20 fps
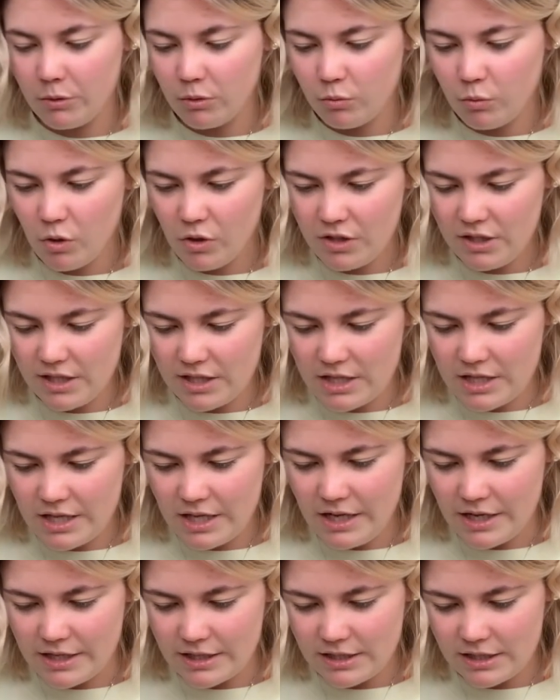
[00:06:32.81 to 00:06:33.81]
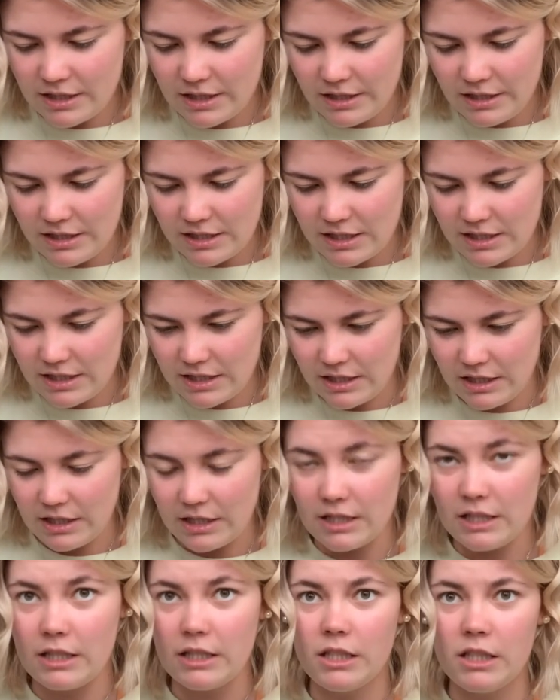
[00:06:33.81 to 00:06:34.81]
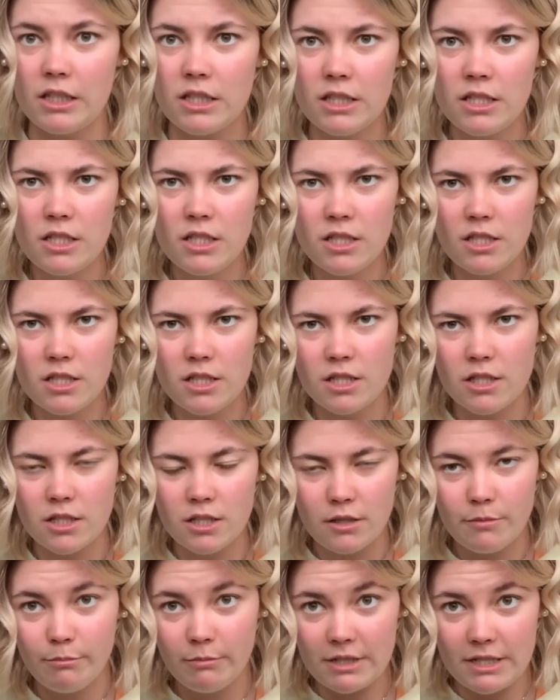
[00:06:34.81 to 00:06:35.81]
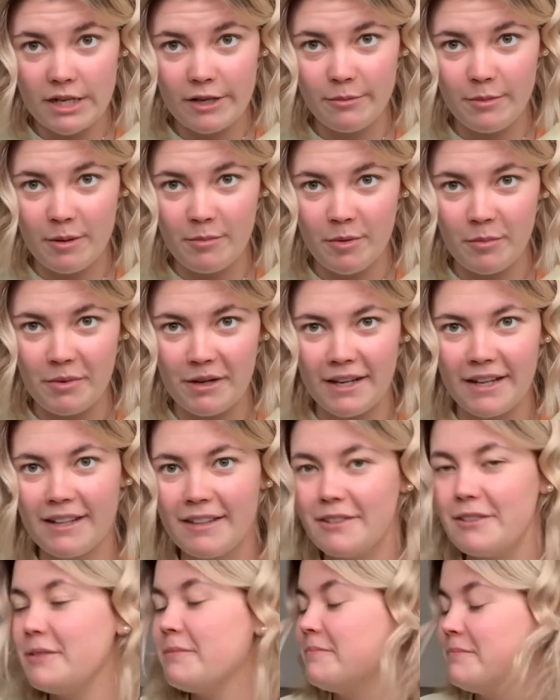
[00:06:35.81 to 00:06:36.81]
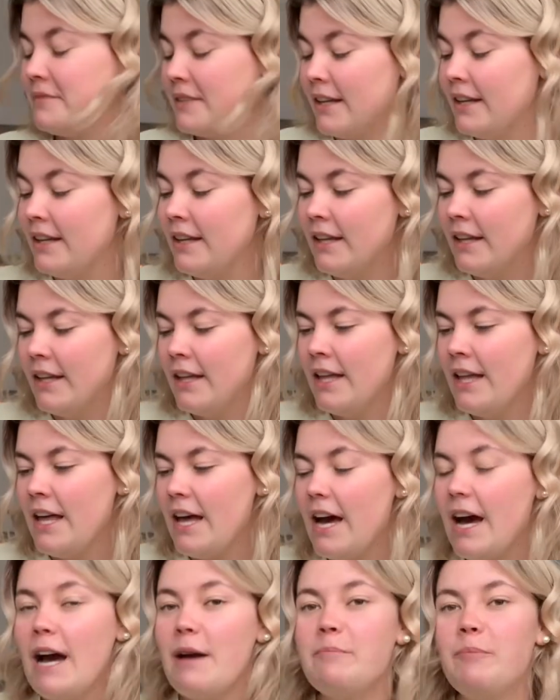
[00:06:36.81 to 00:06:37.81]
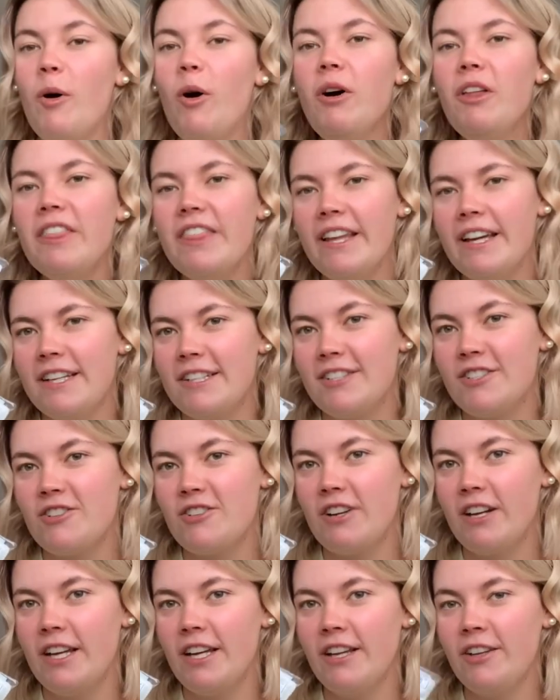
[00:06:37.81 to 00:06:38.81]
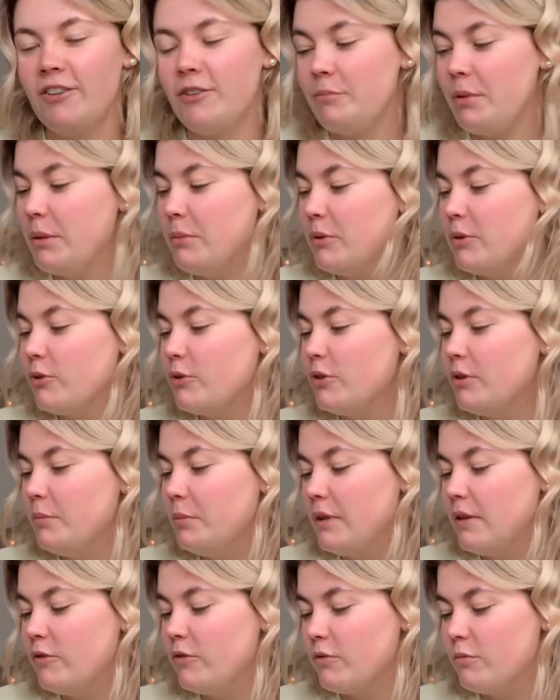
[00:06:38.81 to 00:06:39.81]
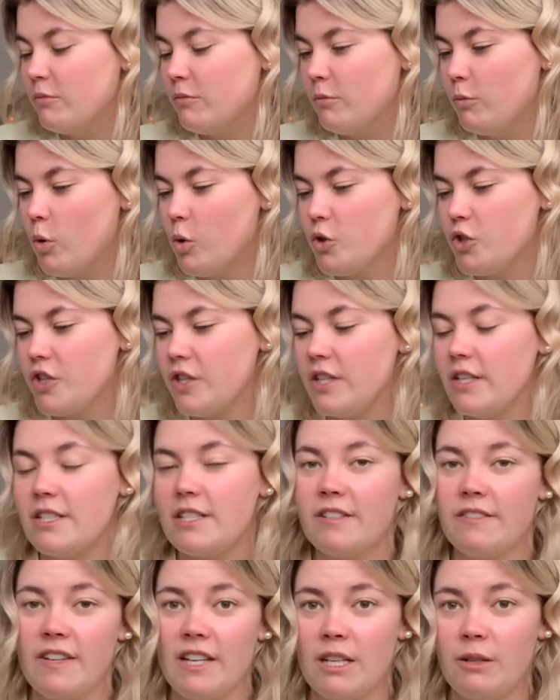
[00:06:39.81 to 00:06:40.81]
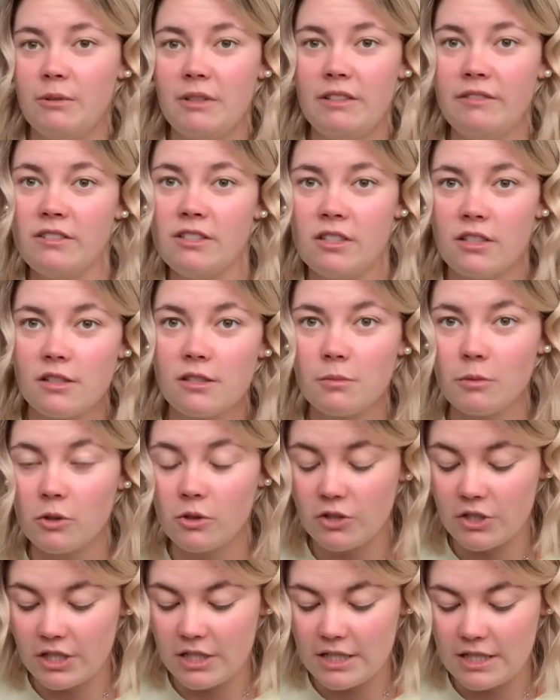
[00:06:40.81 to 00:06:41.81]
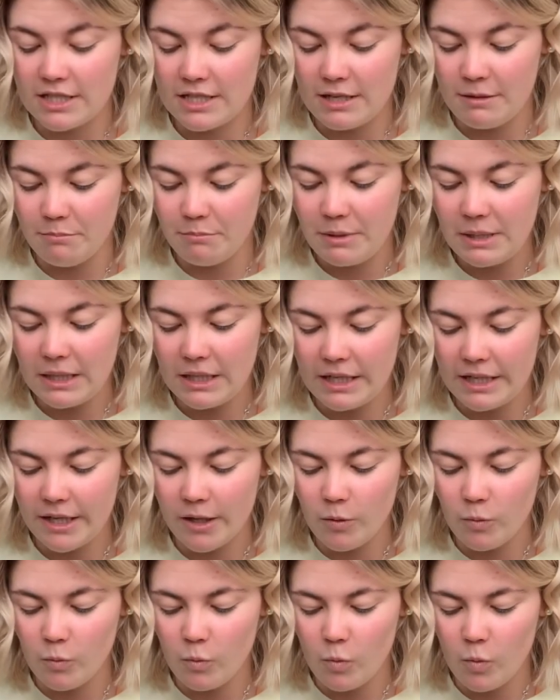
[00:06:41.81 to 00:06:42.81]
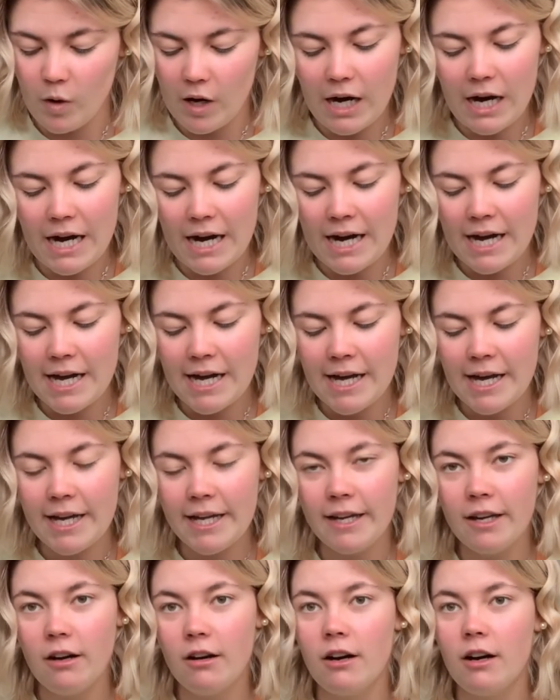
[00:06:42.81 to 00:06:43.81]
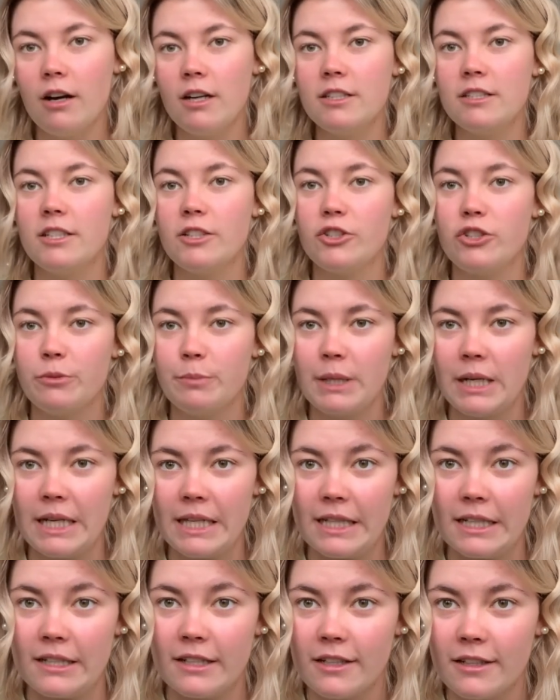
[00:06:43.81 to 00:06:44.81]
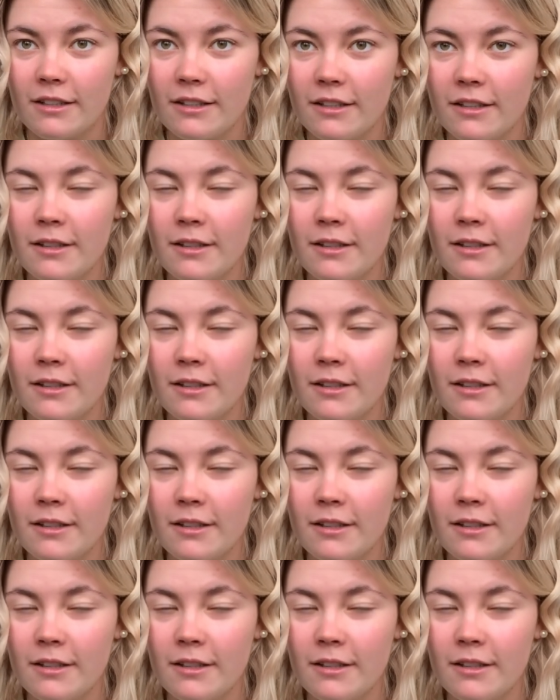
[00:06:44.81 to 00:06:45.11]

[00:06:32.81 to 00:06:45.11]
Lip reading: What is this? I don't see these, but I remember buying them. I bought this, right? And people are going to be watching this, if anyone even does watch this, and be like, why did you buy that?